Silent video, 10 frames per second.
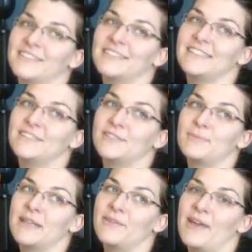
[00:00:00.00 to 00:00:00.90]
Doesn't that just
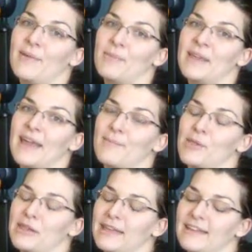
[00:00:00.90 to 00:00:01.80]
make you happy?
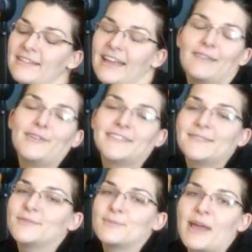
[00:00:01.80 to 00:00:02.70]
Abilene. I would
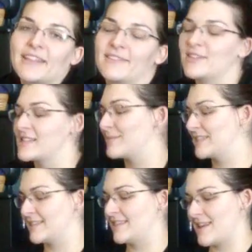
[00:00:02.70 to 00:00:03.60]
smile every time I
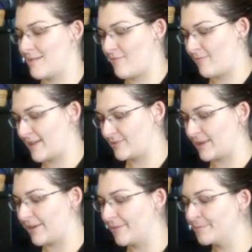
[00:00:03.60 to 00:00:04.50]
said the name of my
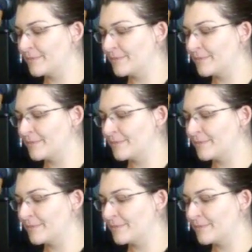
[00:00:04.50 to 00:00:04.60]
sweater.